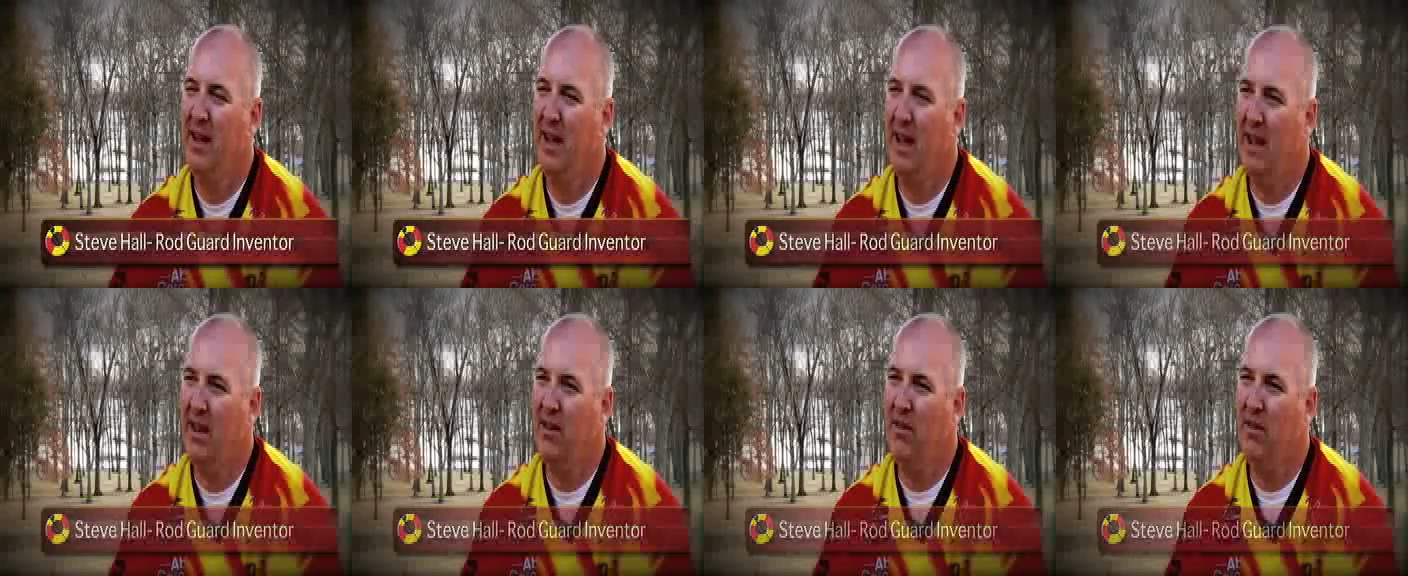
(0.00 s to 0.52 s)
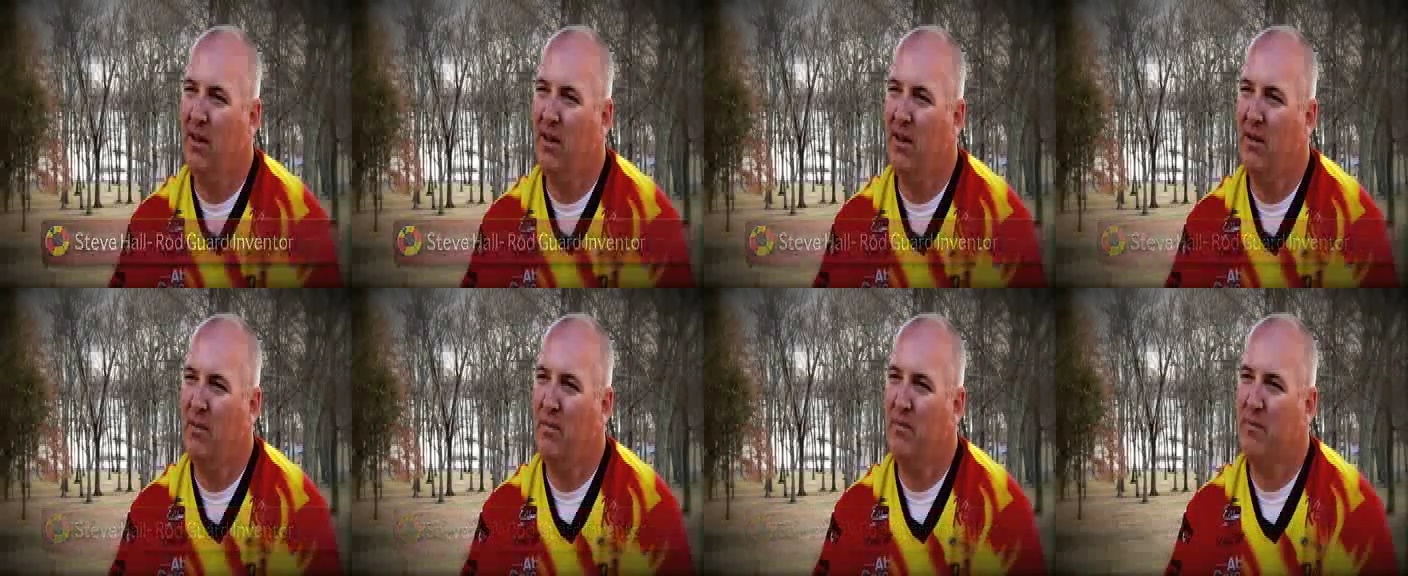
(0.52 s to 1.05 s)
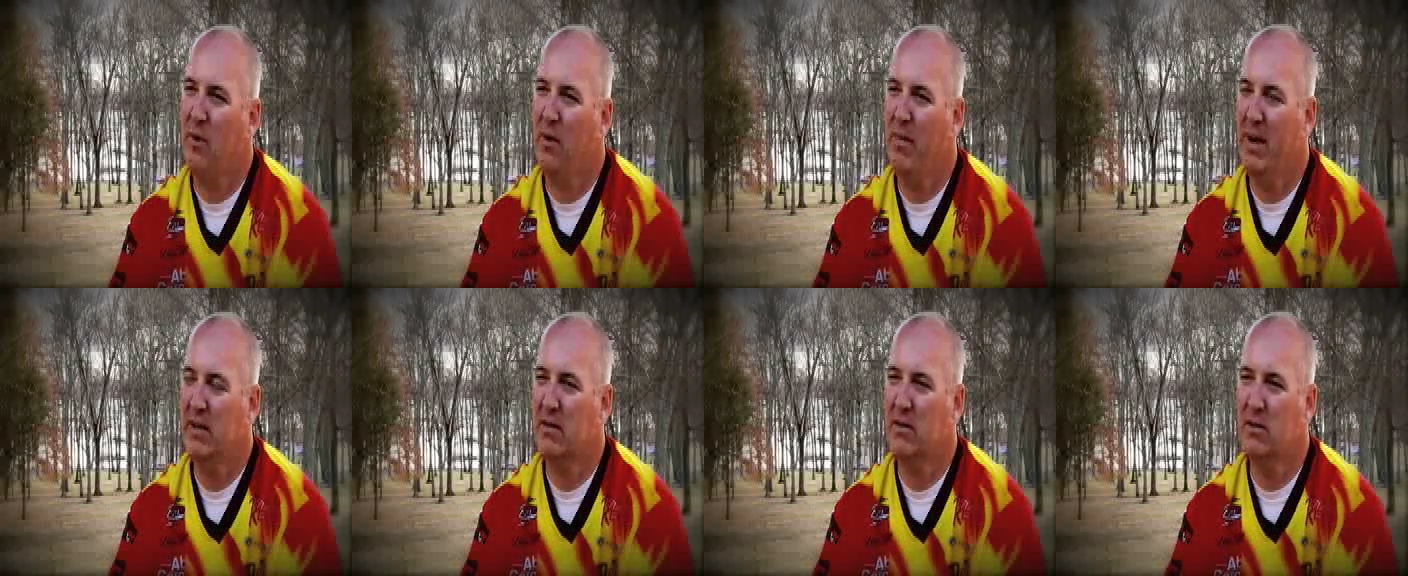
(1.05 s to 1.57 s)
And so I
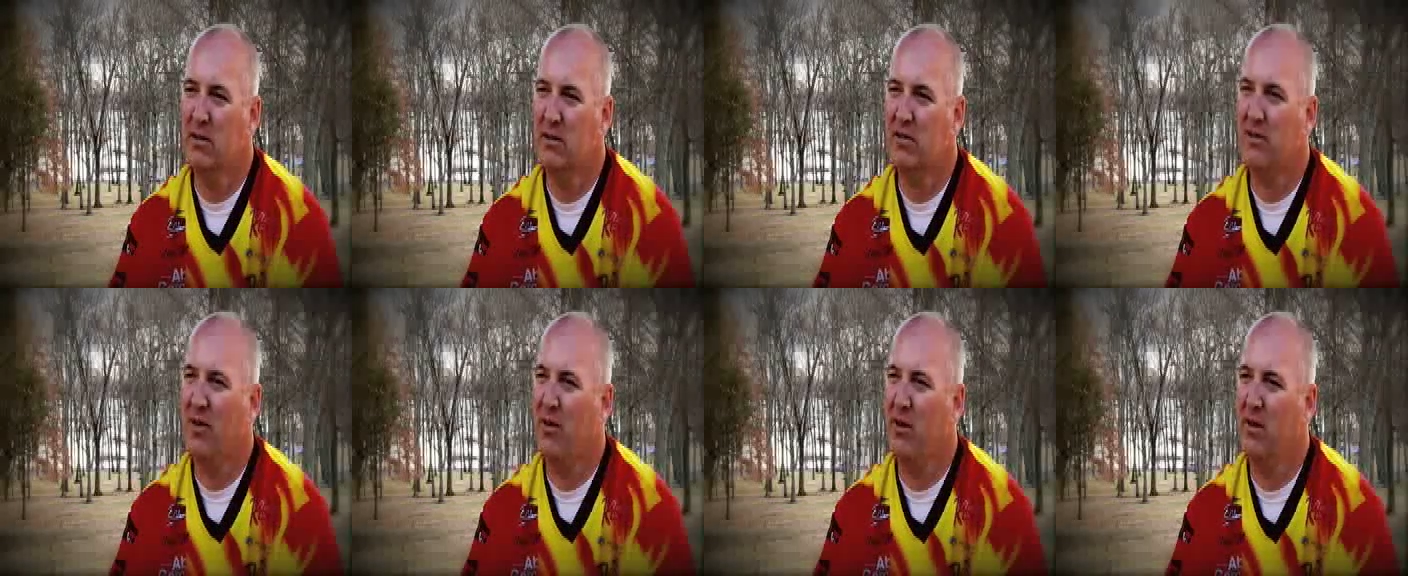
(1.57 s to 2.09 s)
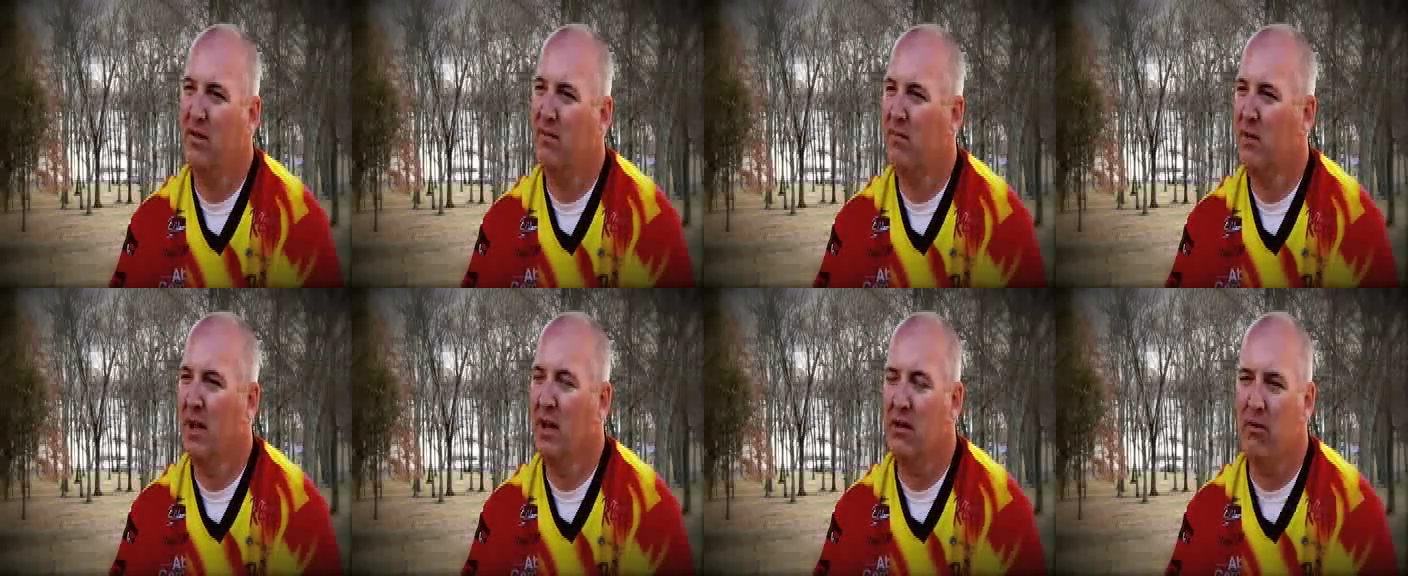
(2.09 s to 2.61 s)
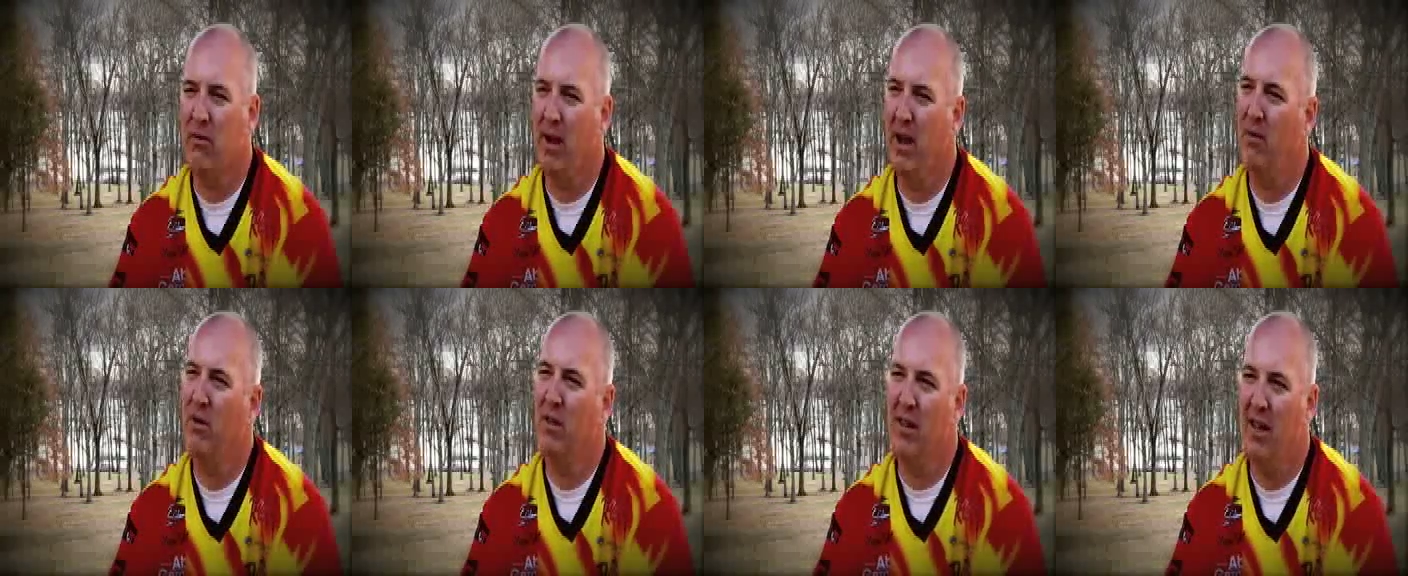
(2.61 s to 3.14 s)
basically just started tinkering
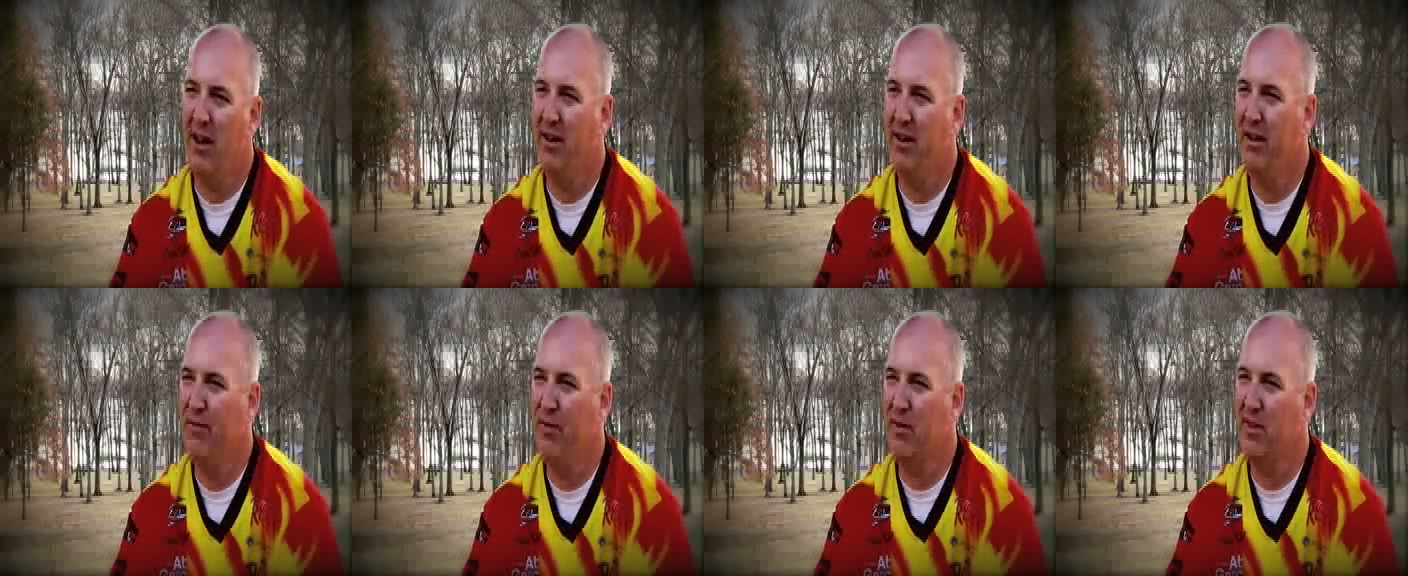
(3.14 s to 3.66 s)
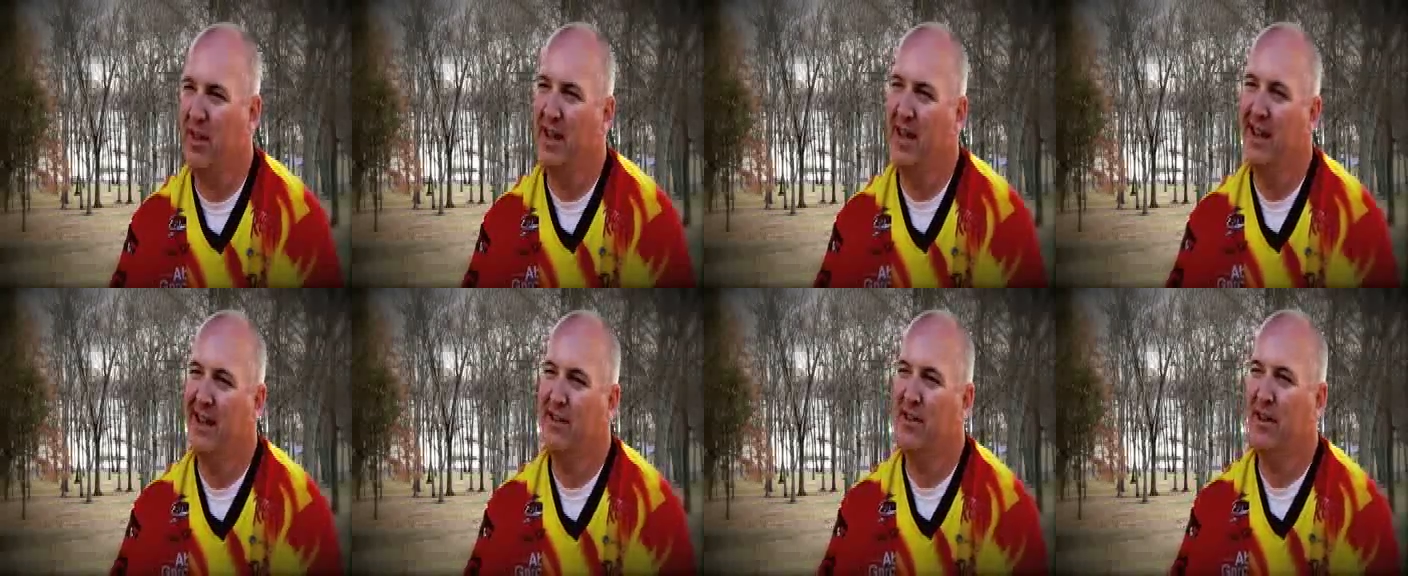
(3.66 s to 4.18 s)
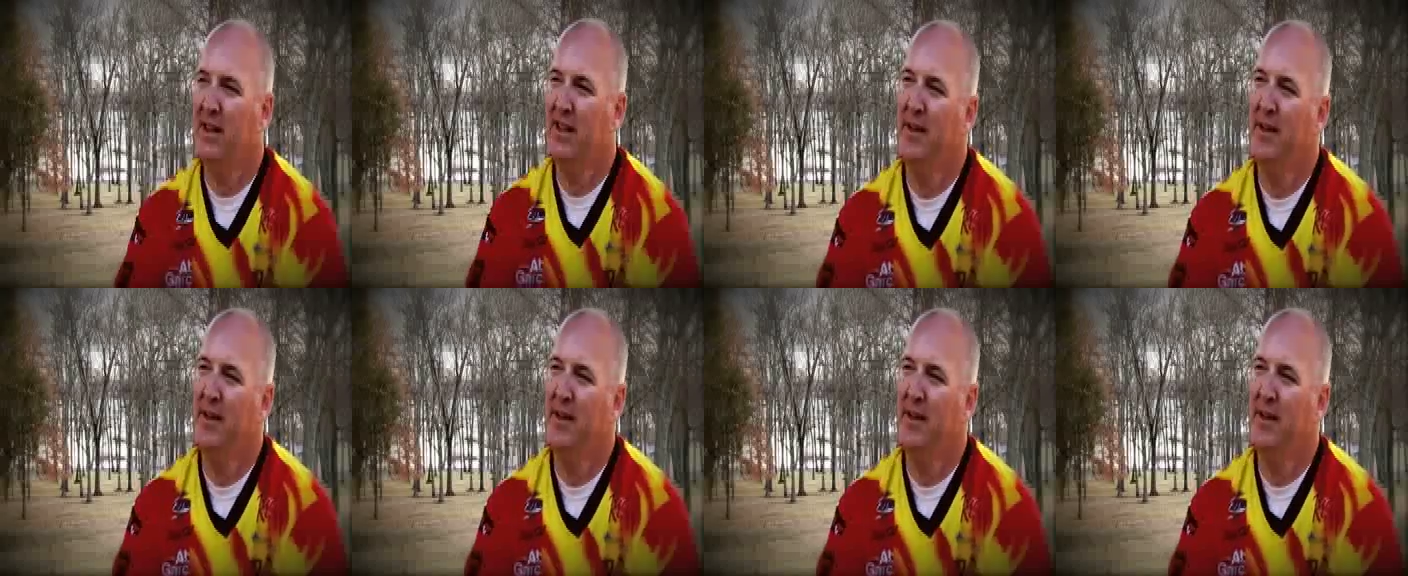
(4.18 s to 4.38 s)
around with a lot of different things.